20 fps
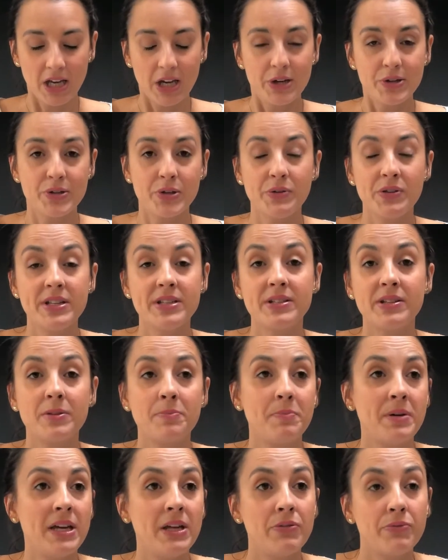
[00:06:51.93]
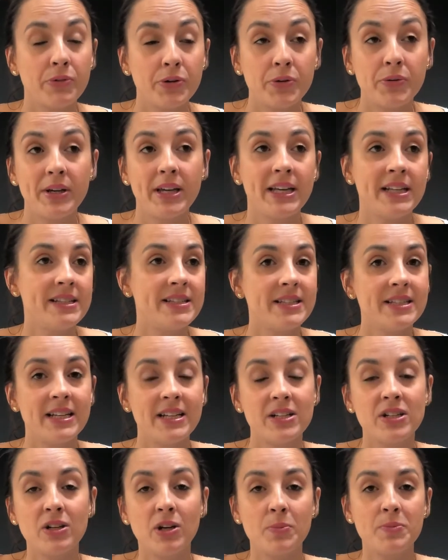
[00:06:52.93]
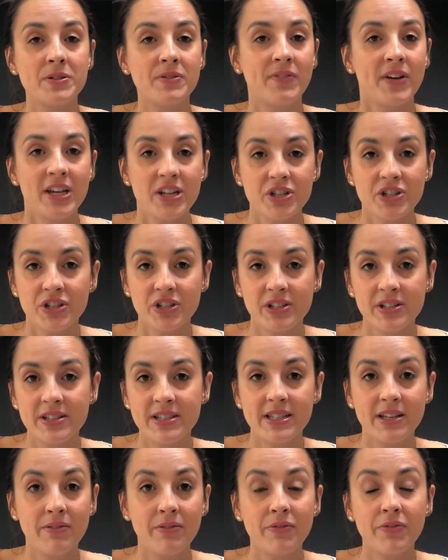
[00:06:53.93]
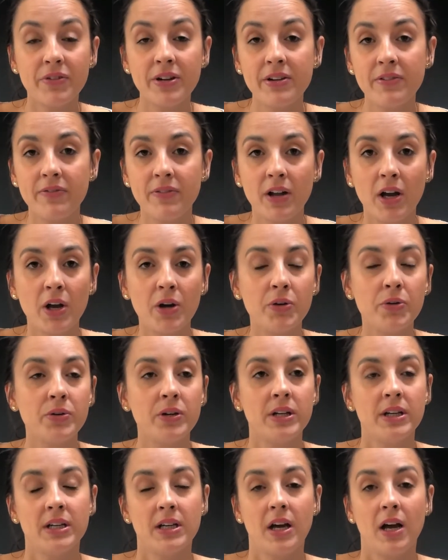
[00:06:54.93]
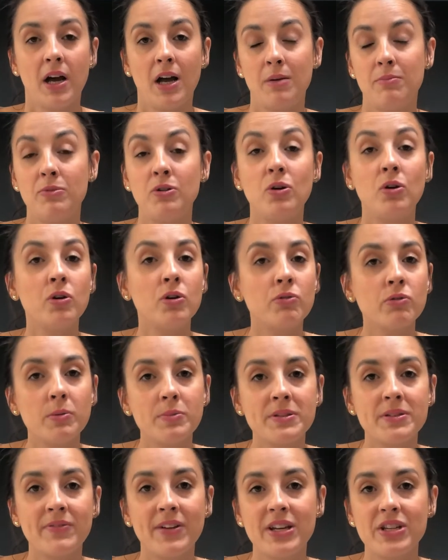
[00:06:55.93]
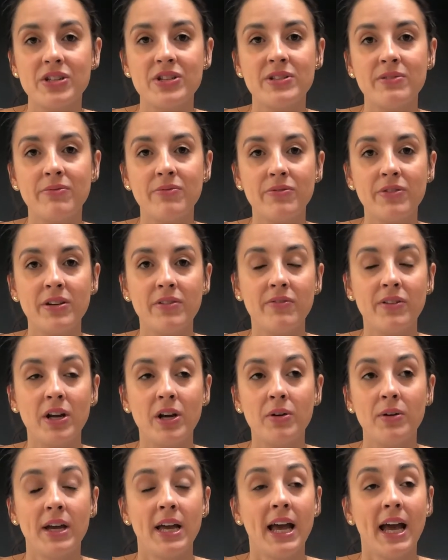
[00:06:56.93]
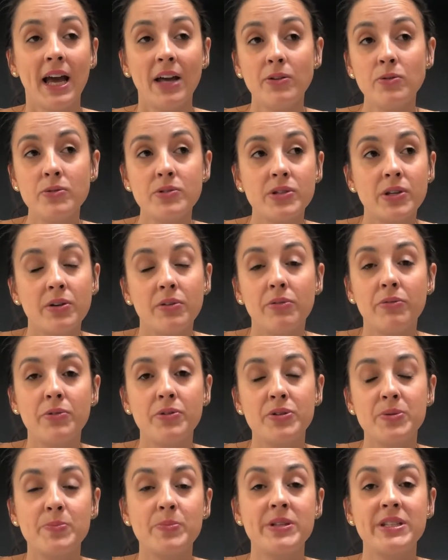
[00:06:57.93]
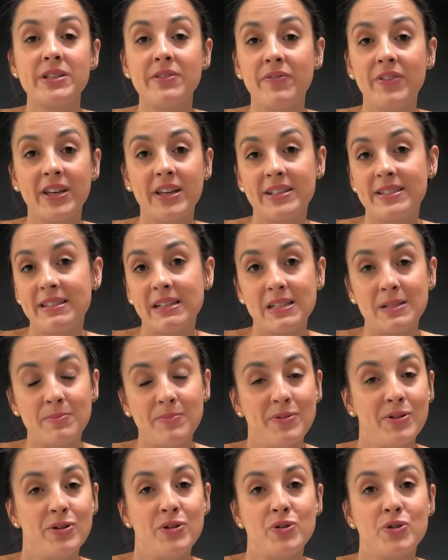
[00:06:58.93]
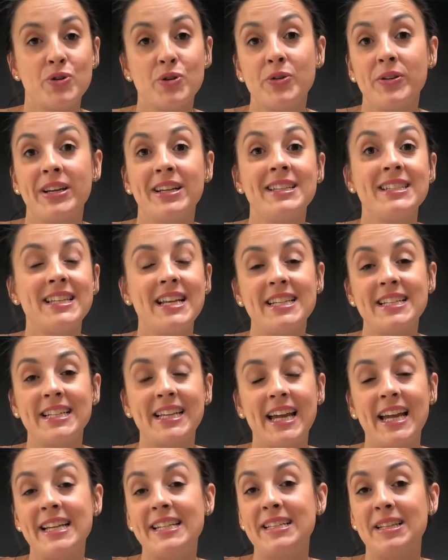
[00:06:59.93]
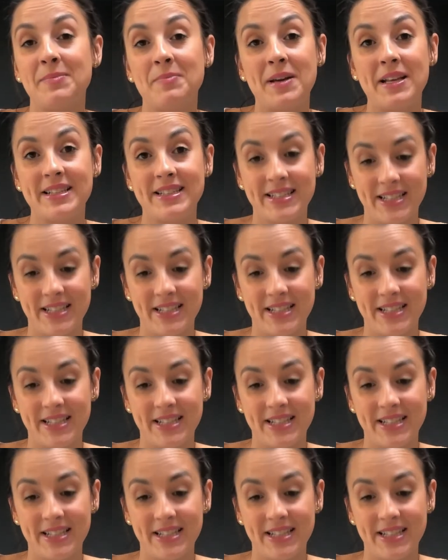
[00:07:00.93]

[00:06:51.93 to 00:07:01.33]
So this could be through incidental observations in free flow, longer observations in free flow, and also through specific assessment during dedicated math